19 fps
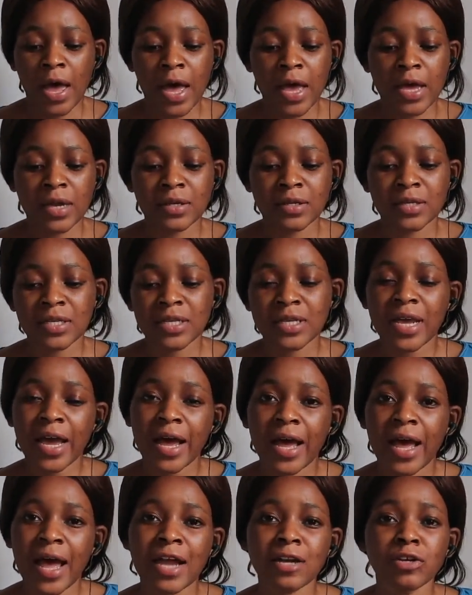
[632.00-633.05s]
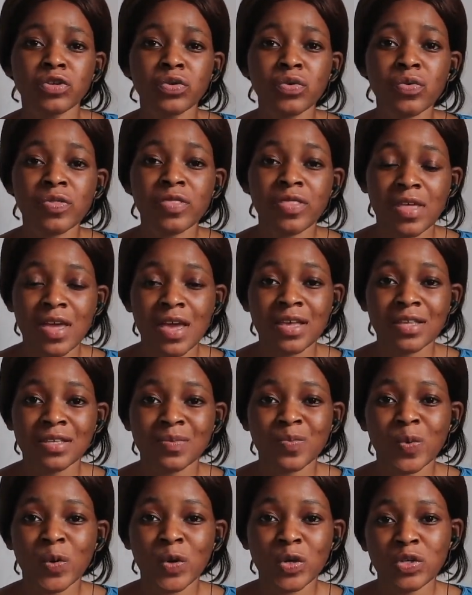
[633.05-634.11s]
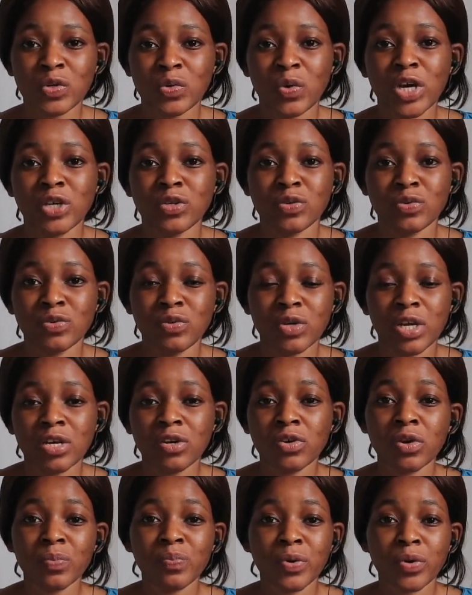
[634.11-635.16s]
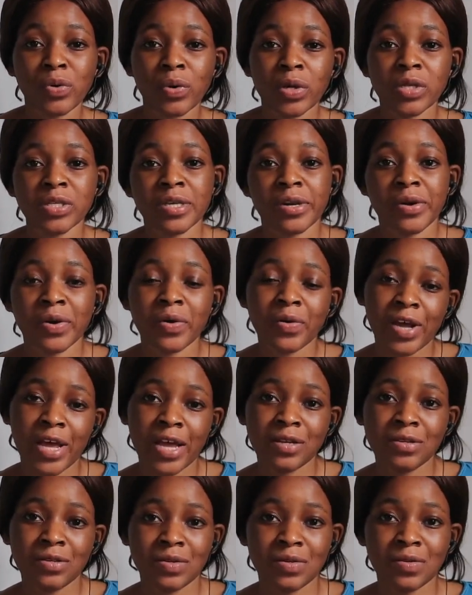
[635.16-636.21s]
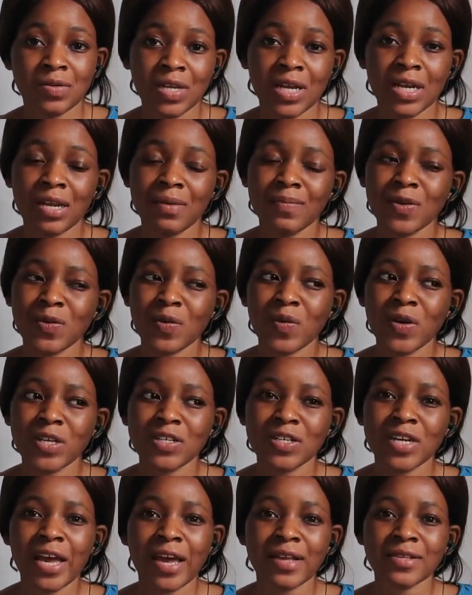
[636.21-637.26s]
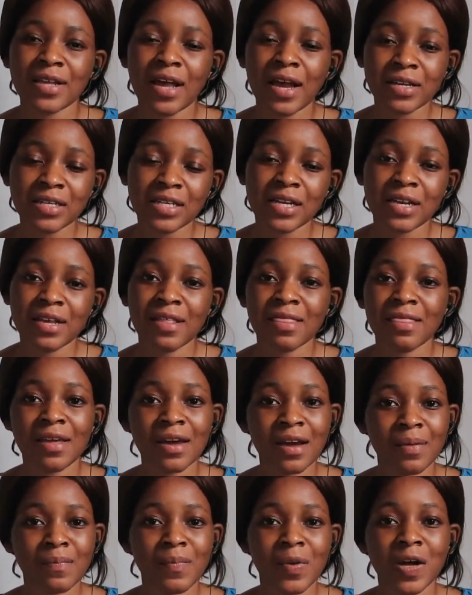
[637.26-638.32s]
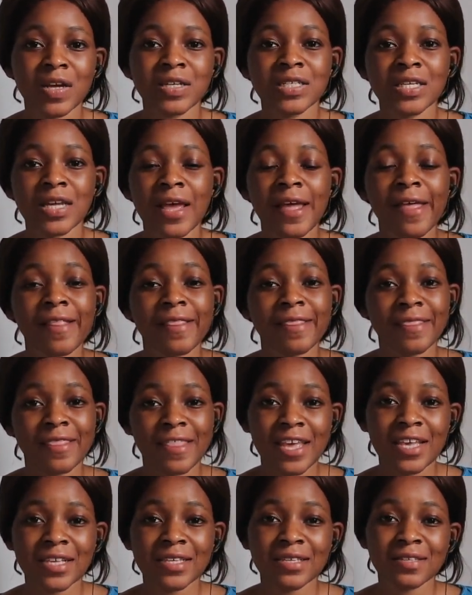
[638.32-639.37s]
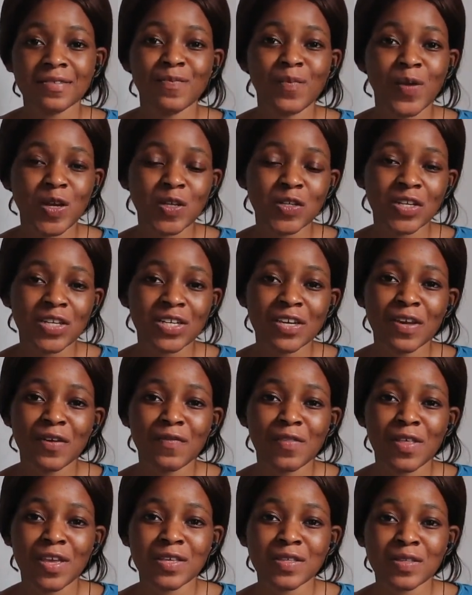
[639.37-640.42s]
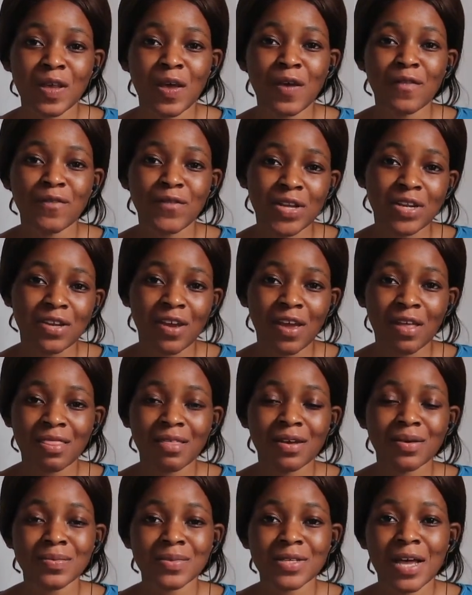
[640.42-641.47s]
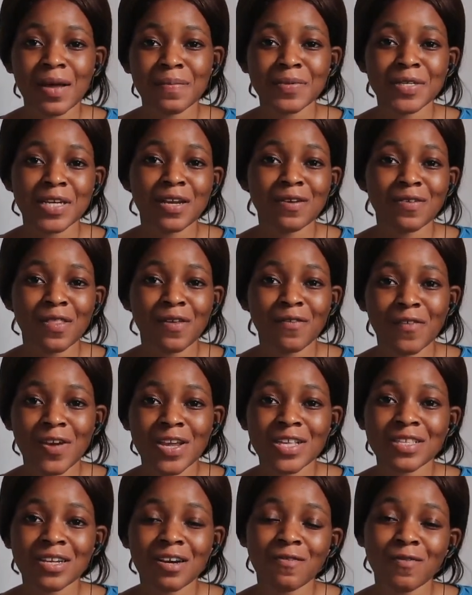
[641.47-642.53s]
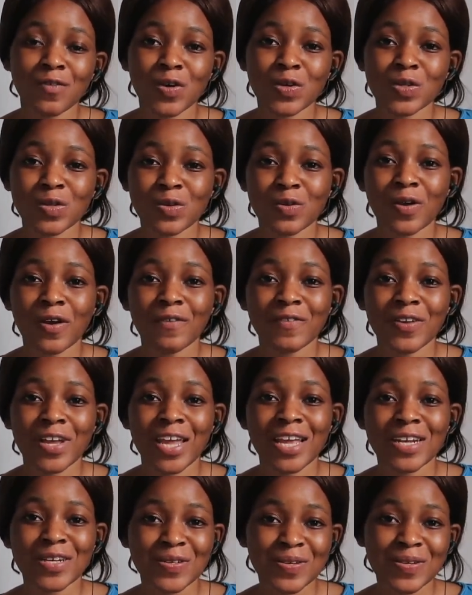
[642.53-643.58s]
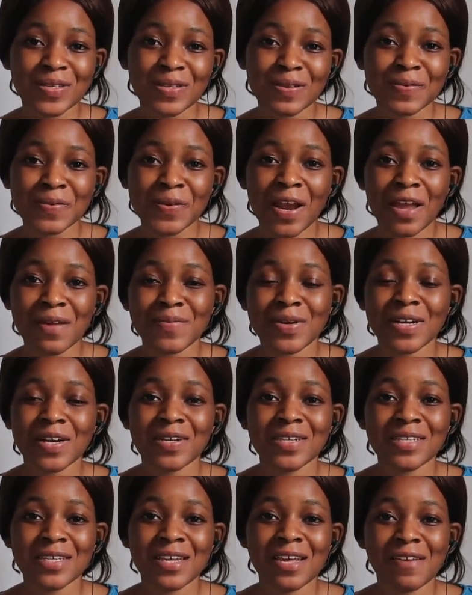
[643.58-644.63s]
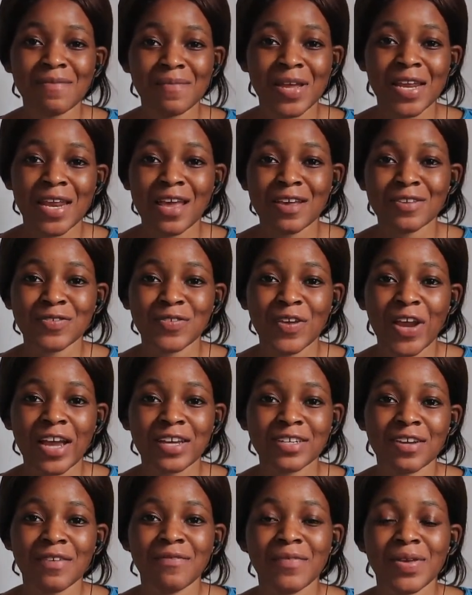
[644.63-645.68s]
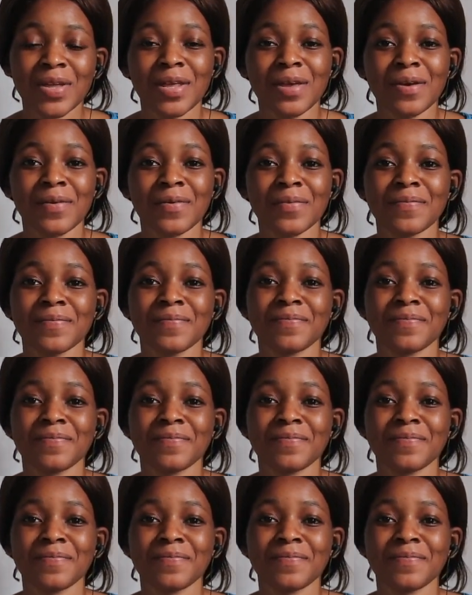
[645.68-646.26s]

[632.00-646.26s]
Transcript: And yeah, and do things because you want to do it, not because you're required to do it. Let me know what you guys actually think about this. Make sure to give this video a thumbs up, share it with your friends, and of course do not forget to subscribe, and I'll see you in my next reaction video.